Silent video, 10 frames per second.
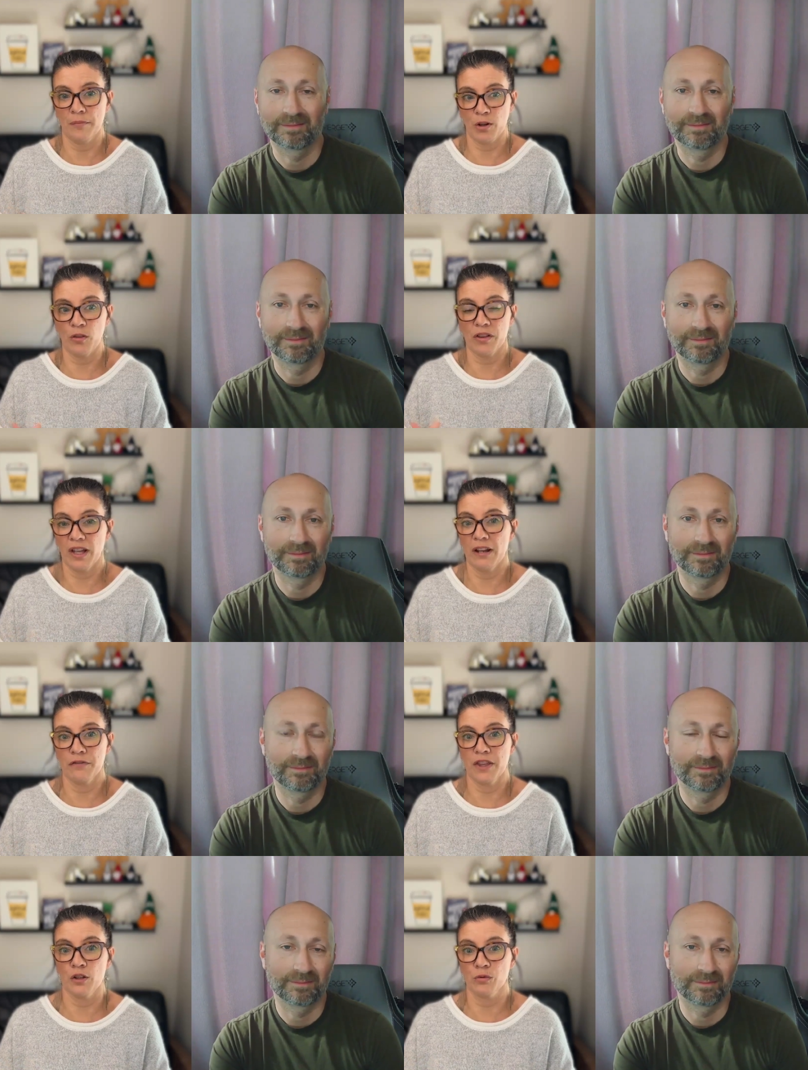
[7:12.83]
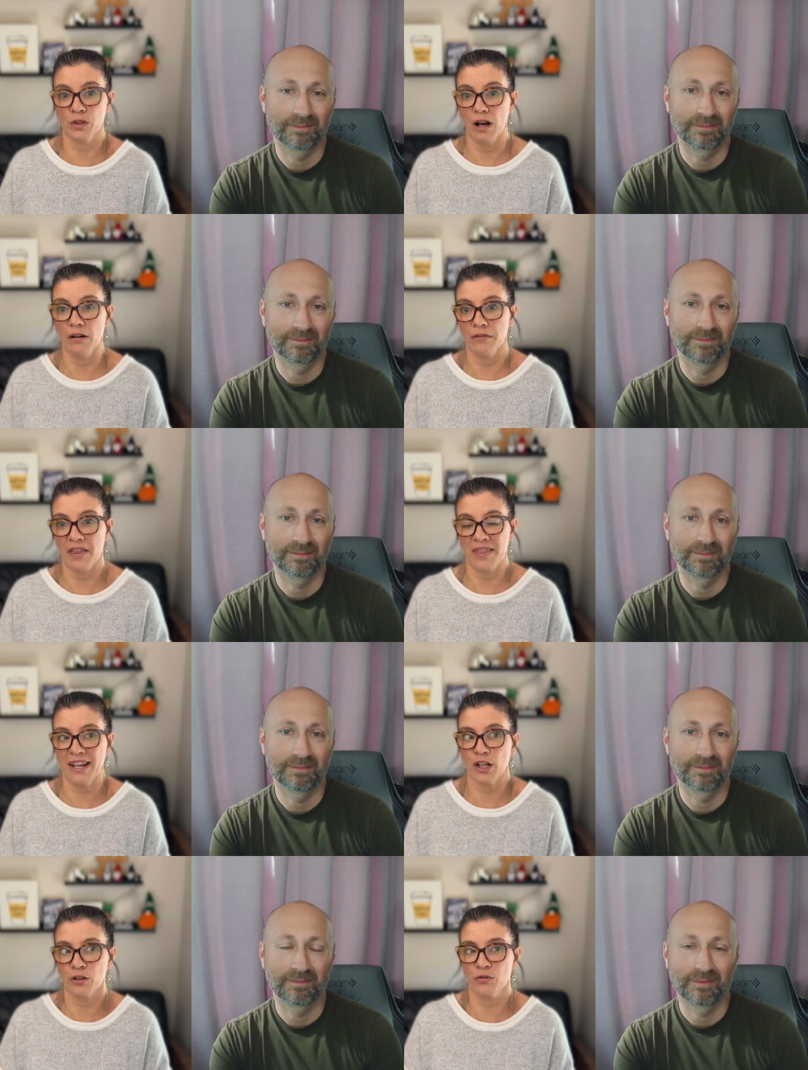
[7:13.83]
Speaker 1: build a life that you love, and
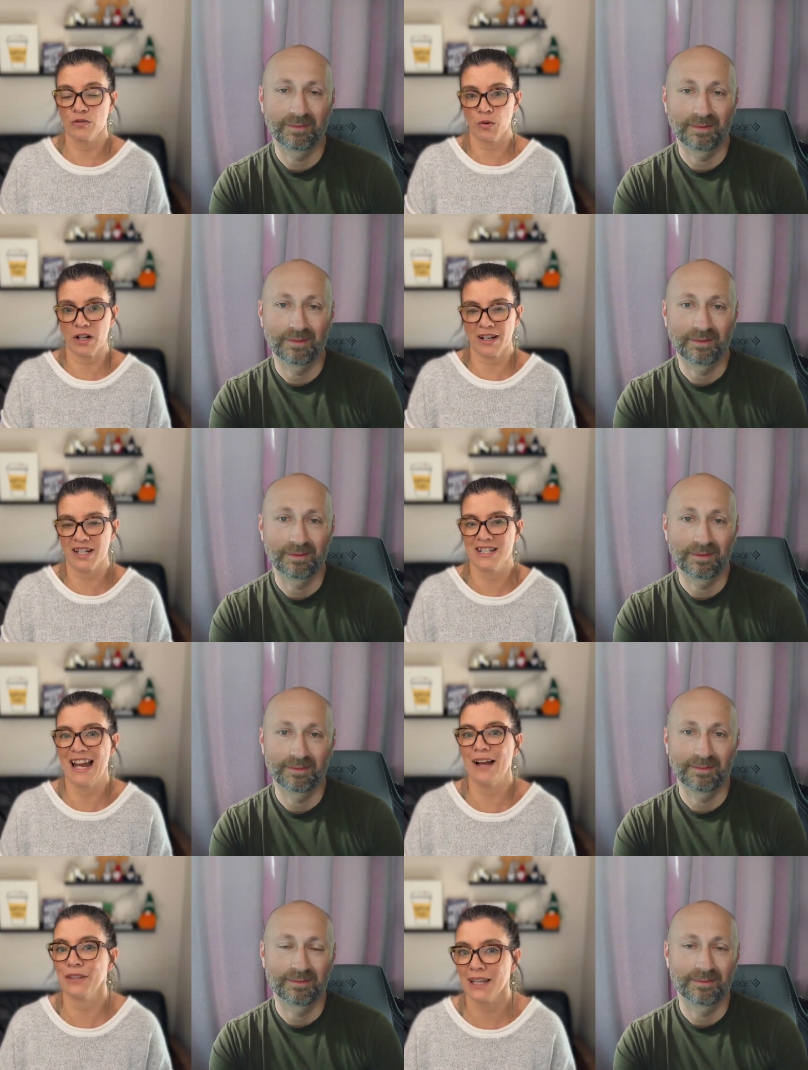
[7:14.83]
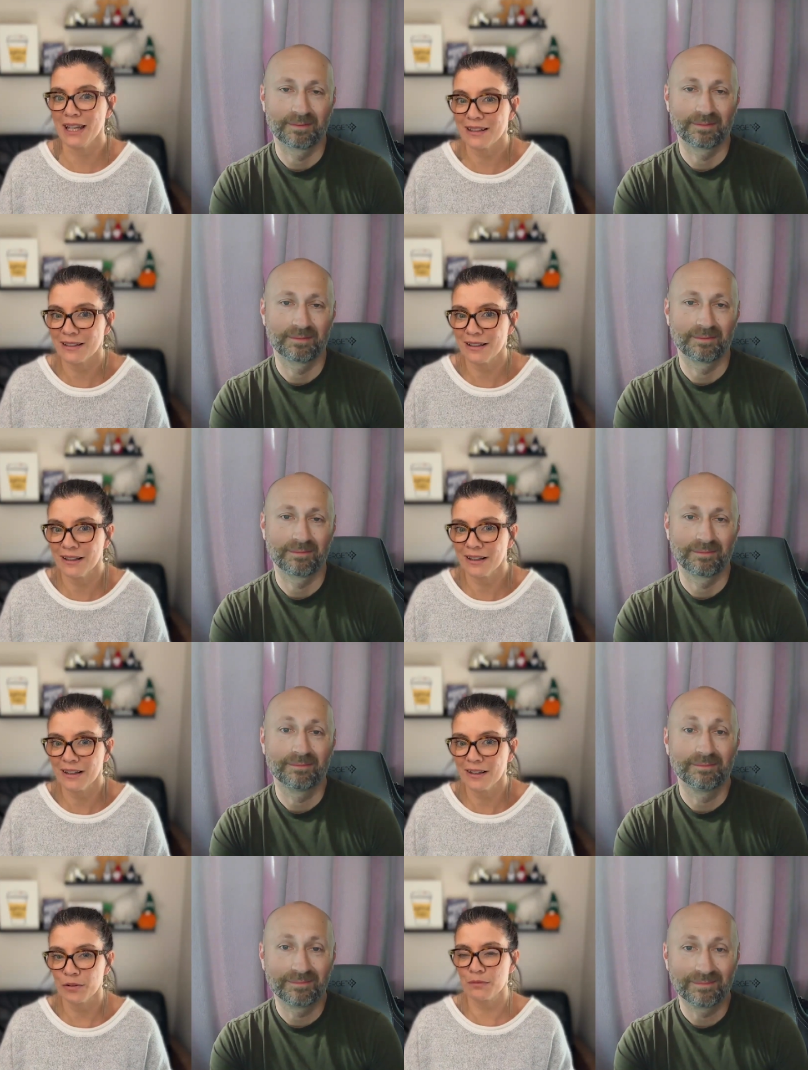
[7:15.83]
that includes work because you have to eat.
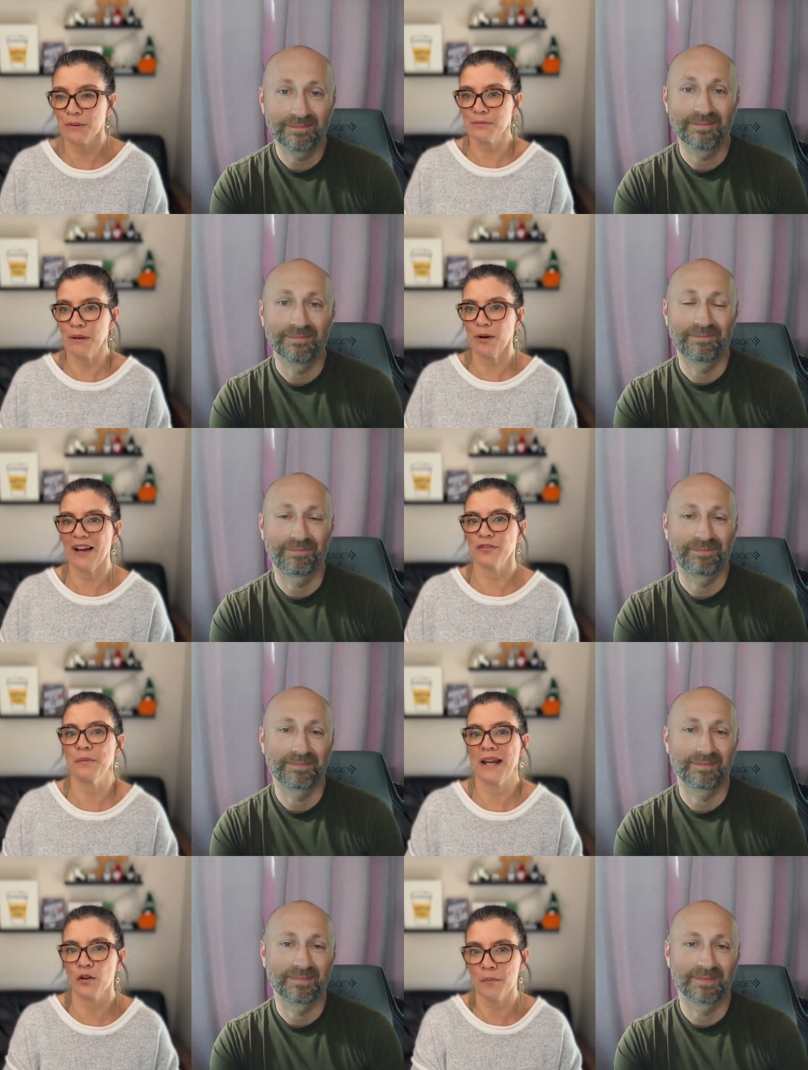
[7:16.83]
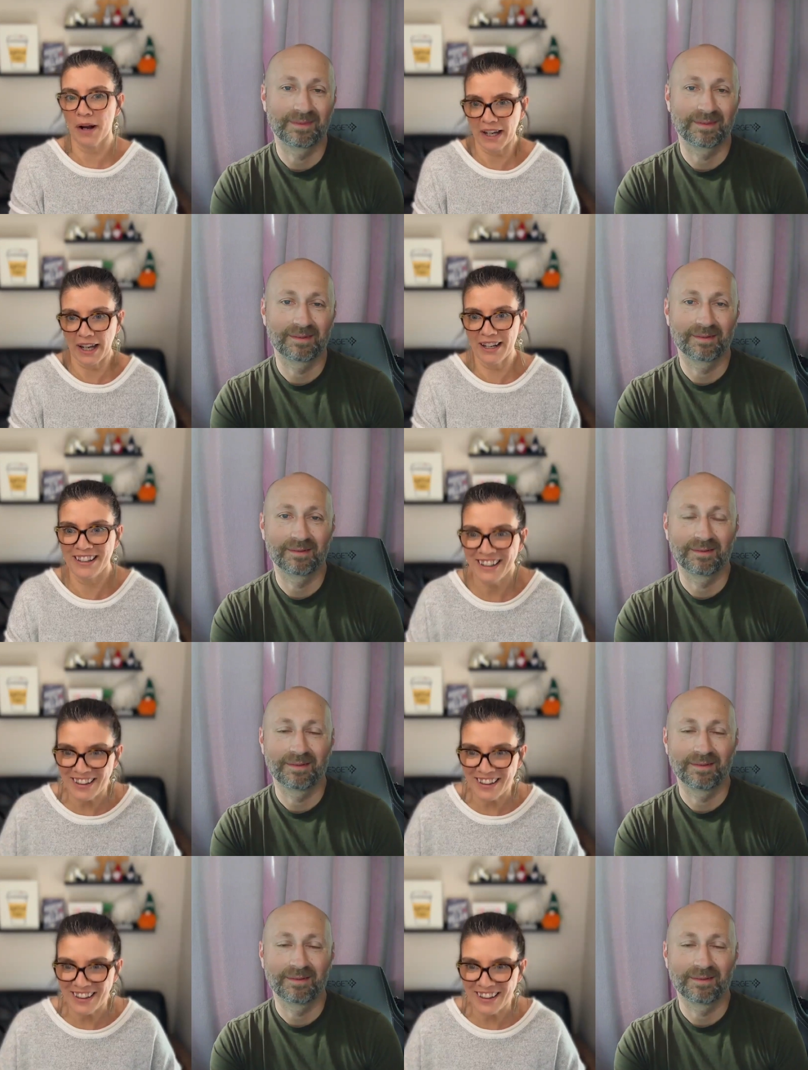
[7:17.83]
Mm-hmm. Which means people have to pay you money.